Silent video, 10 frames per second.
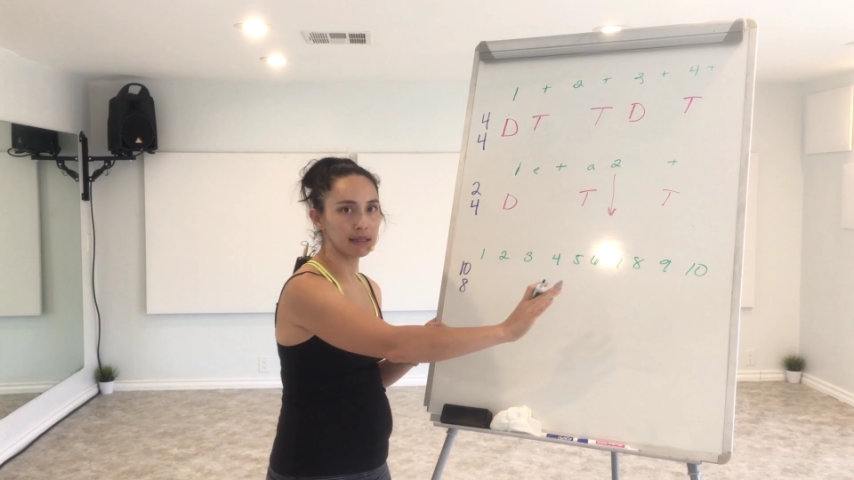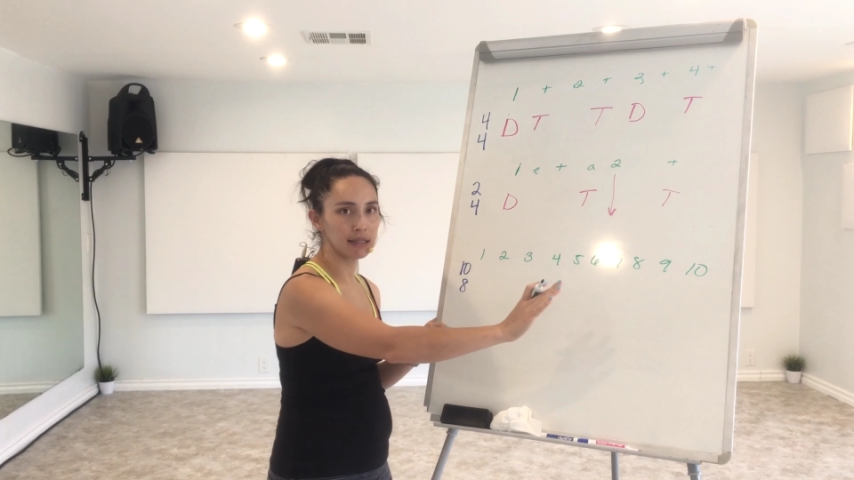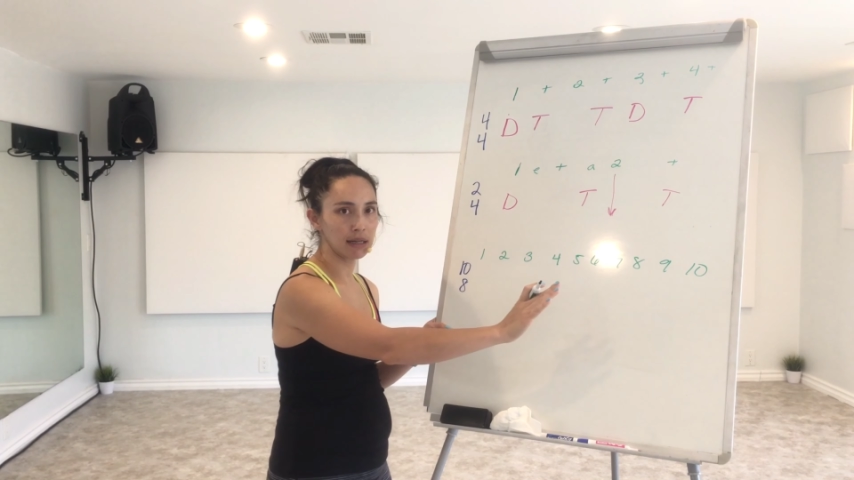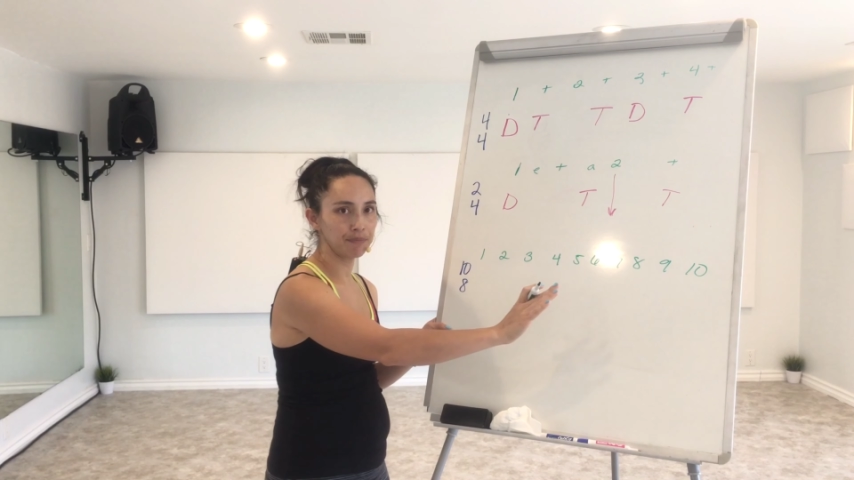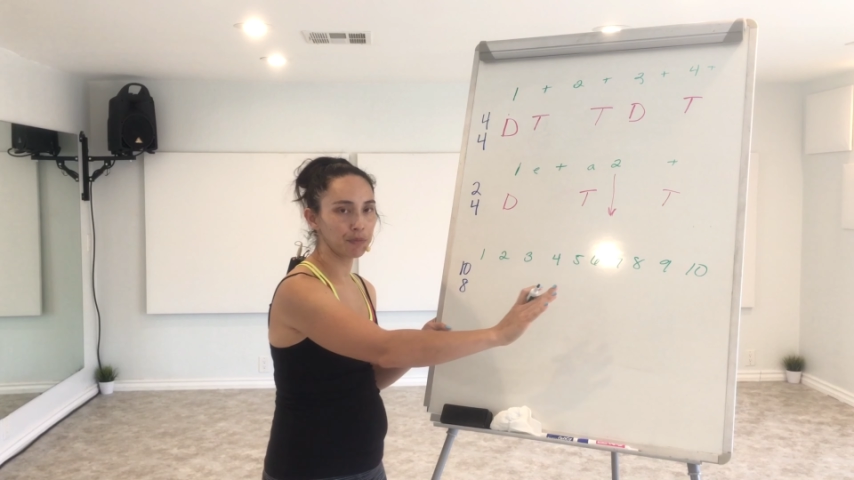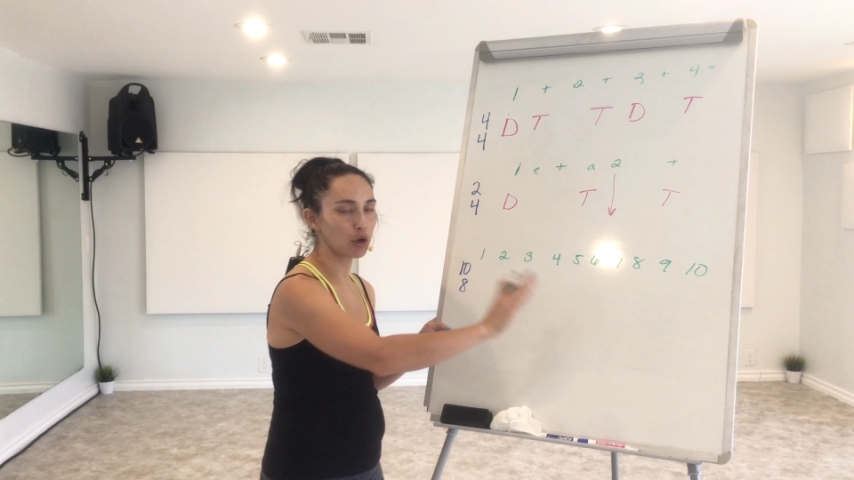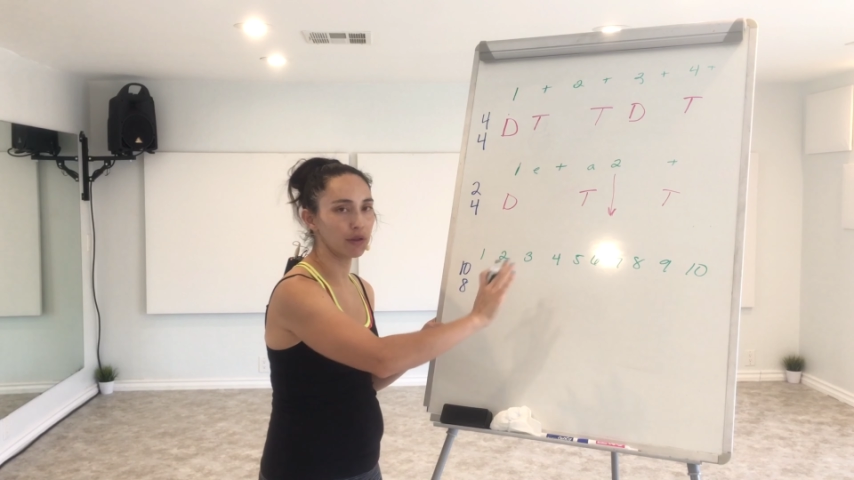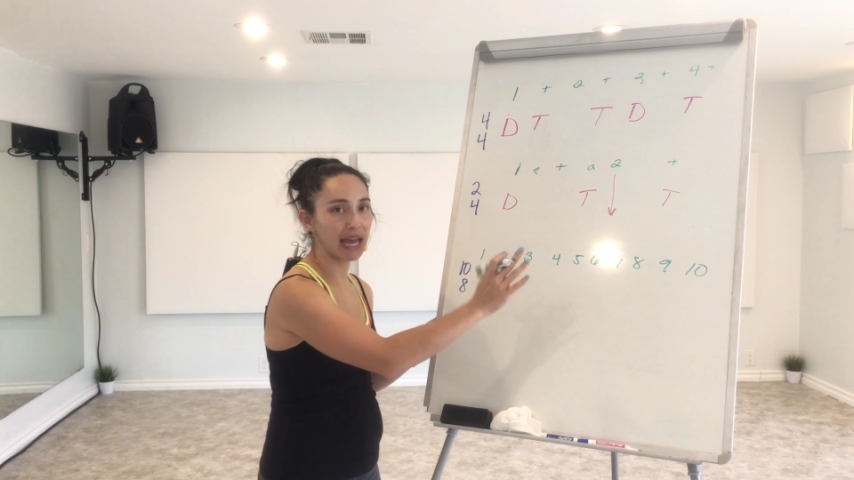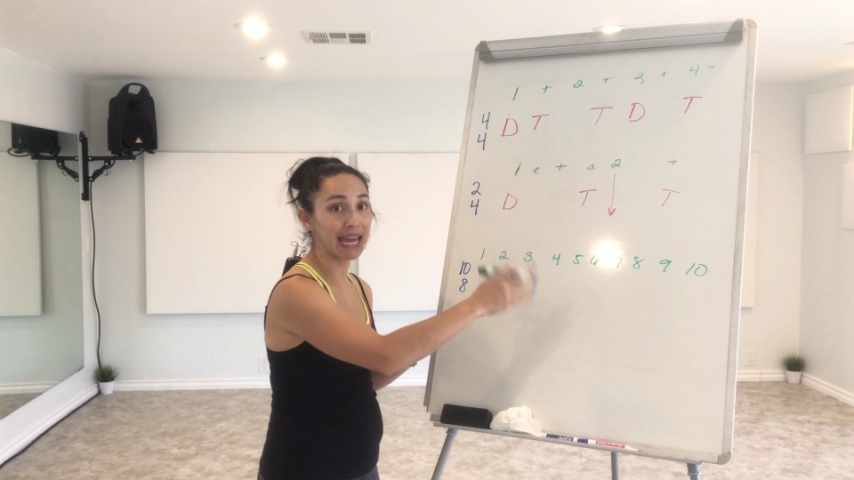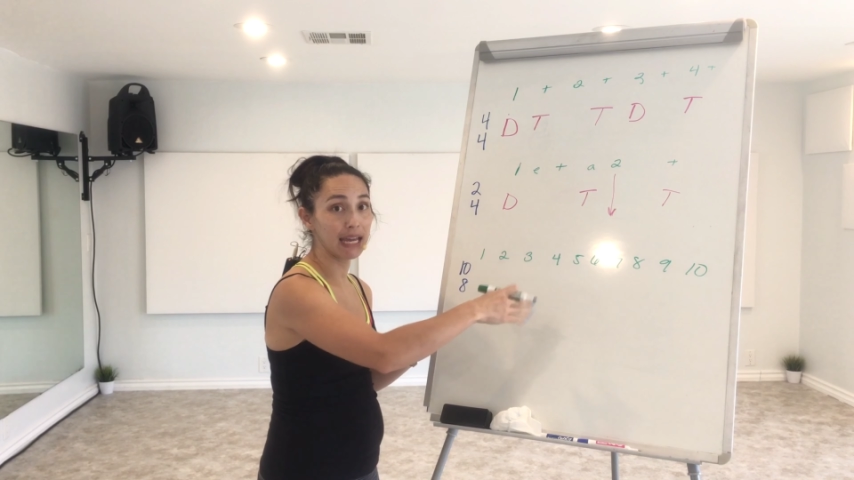in, or
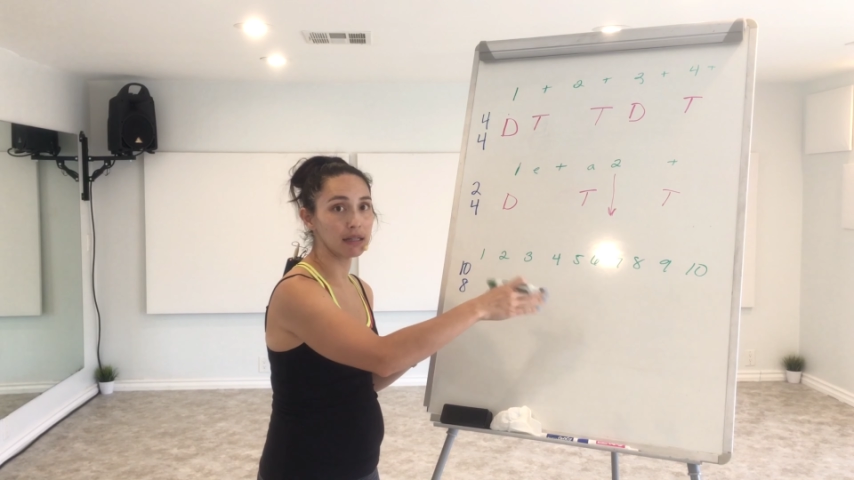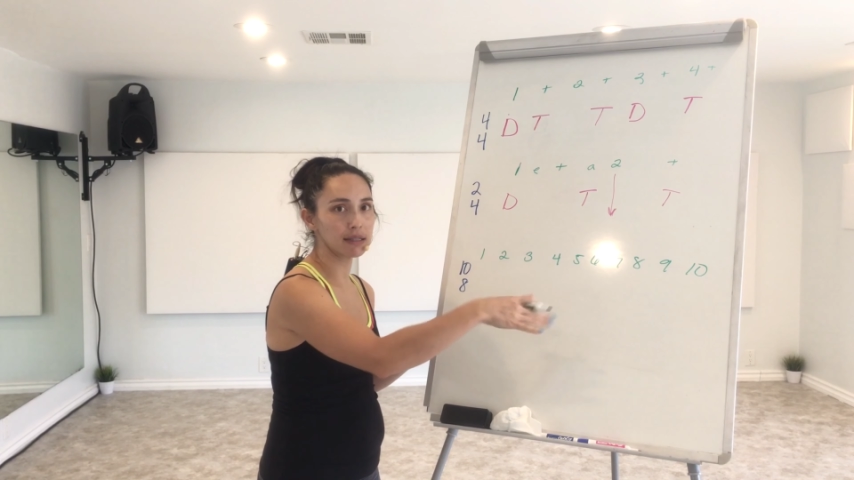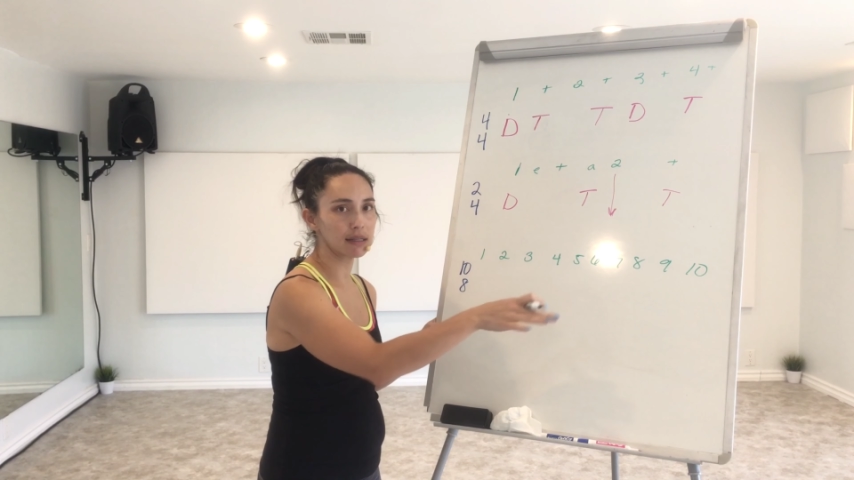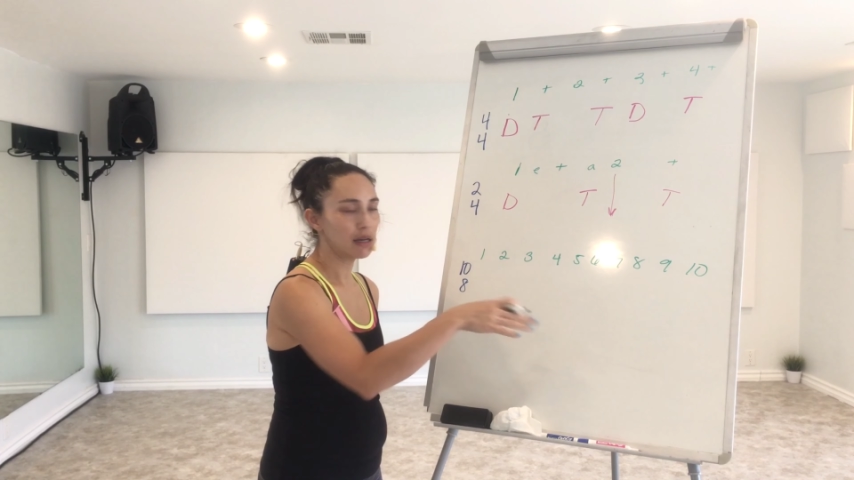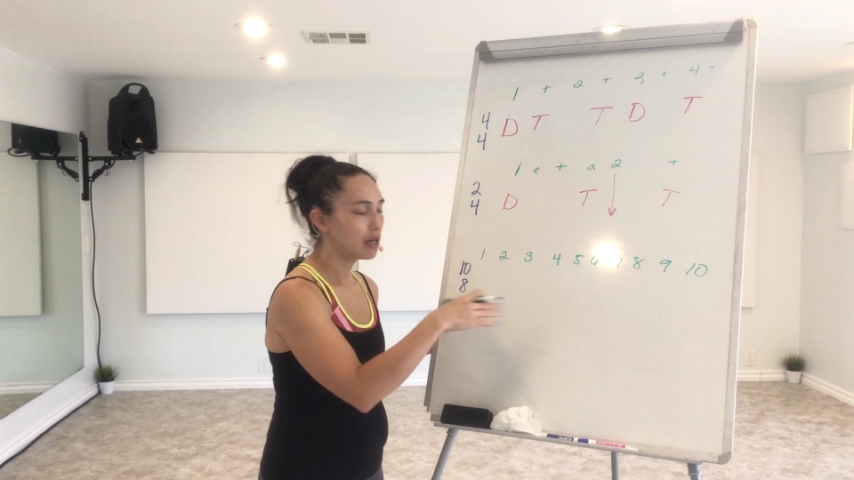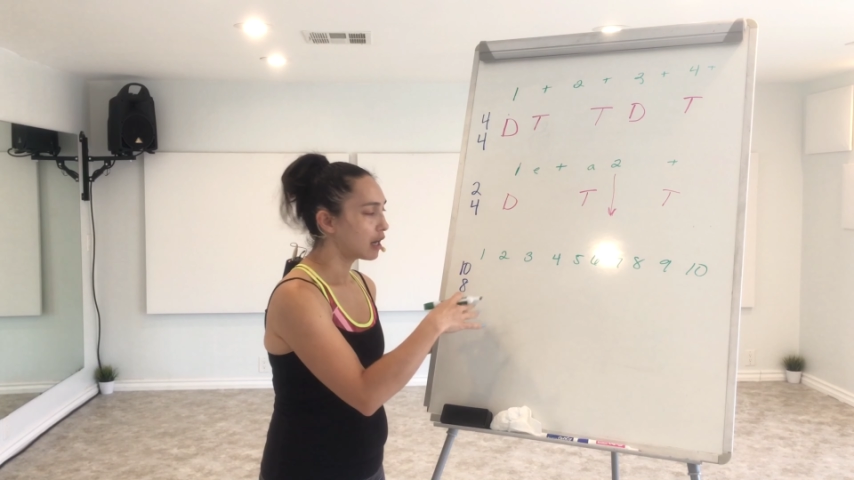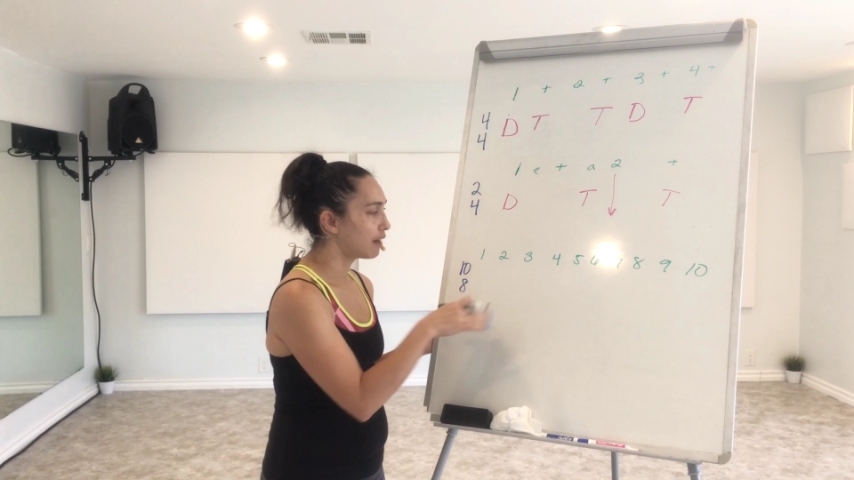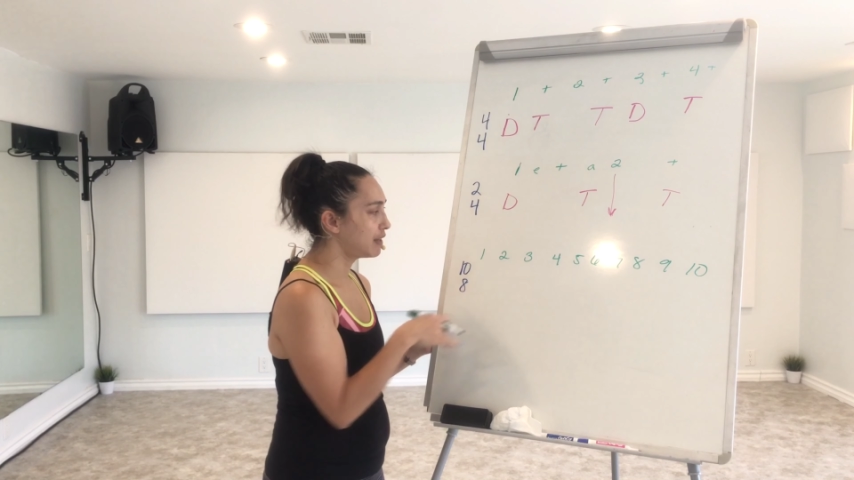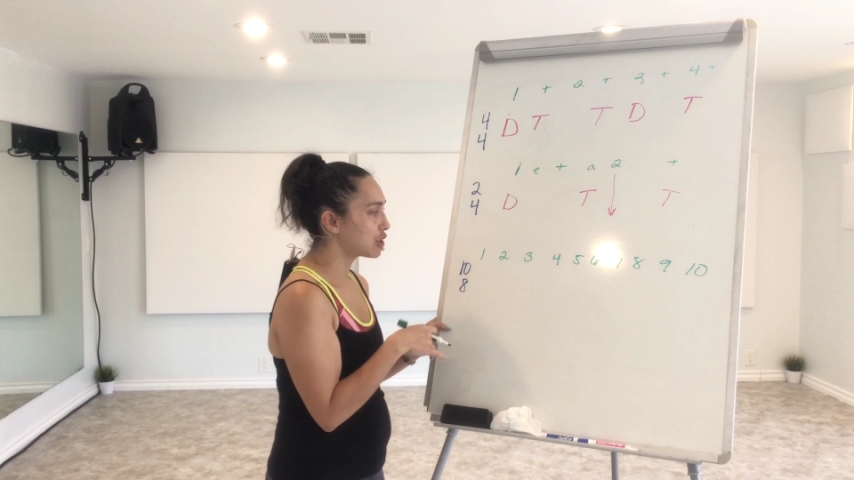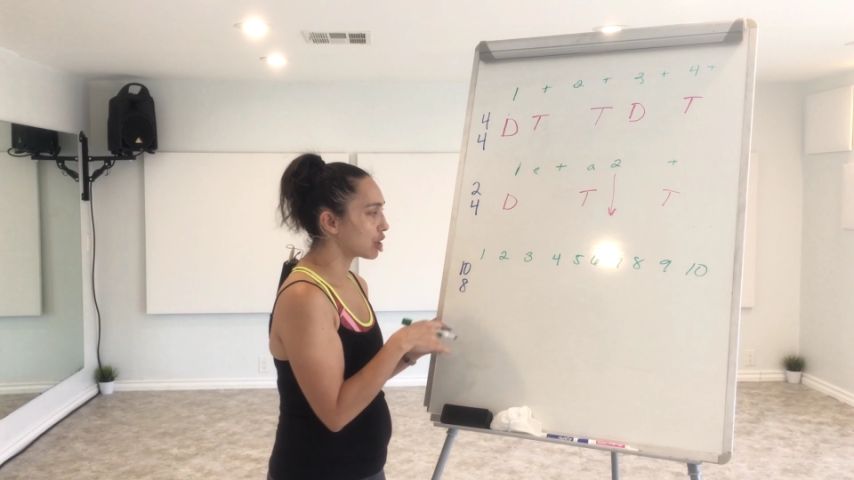the ands of
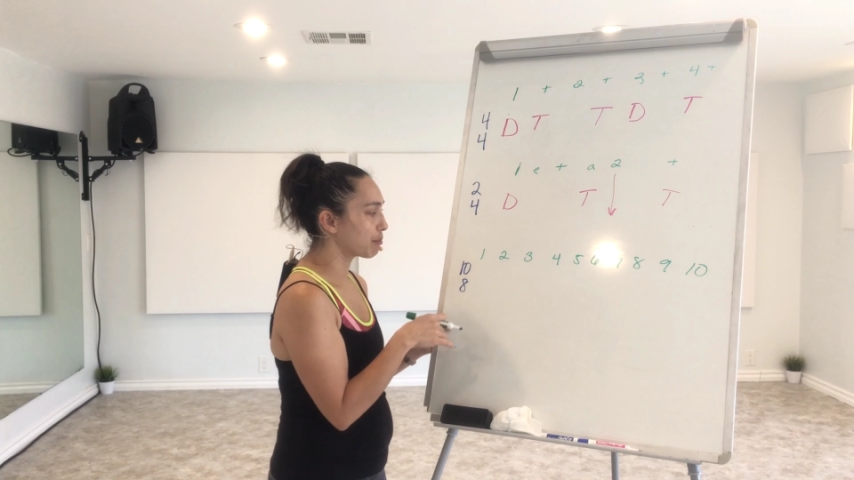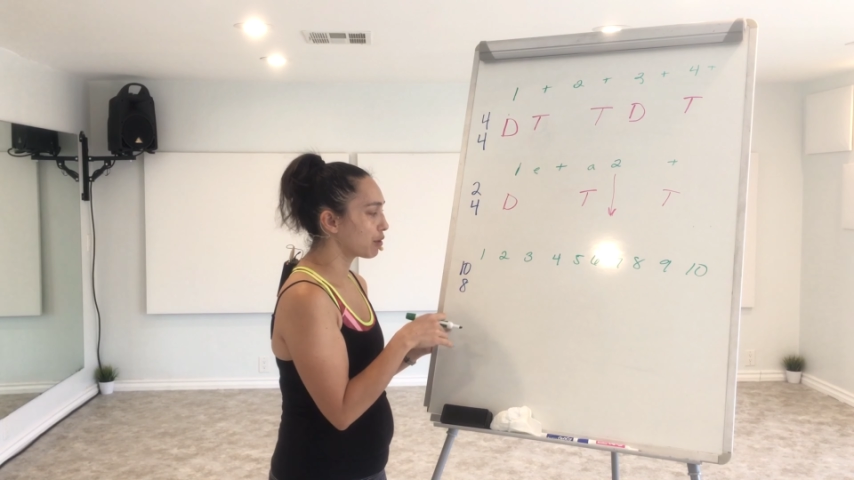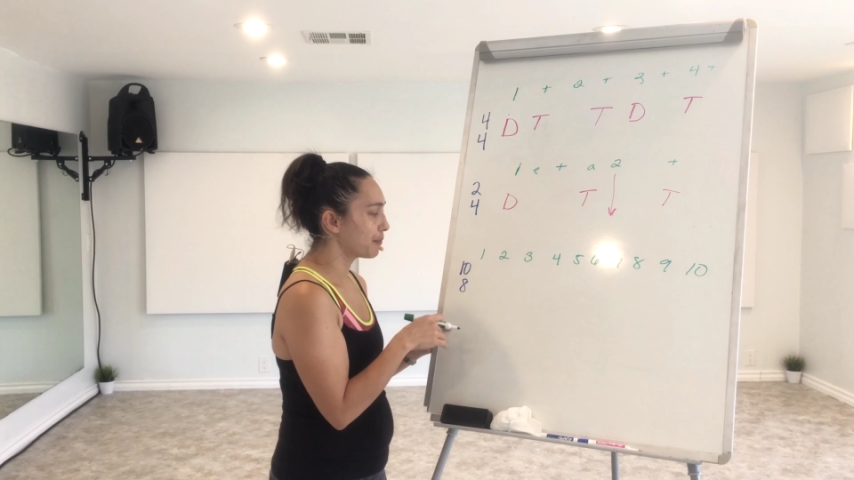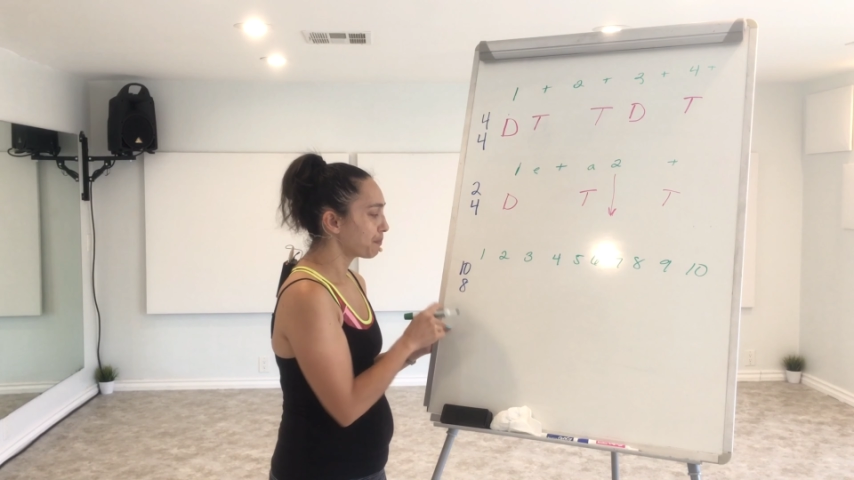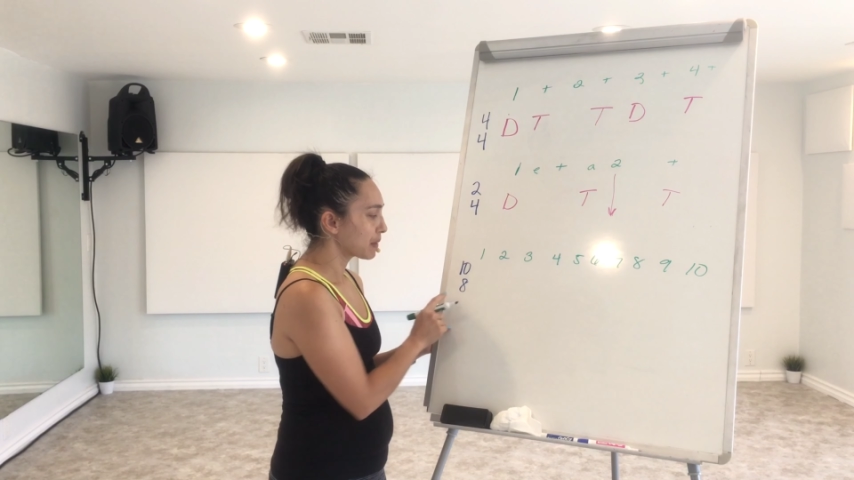each number,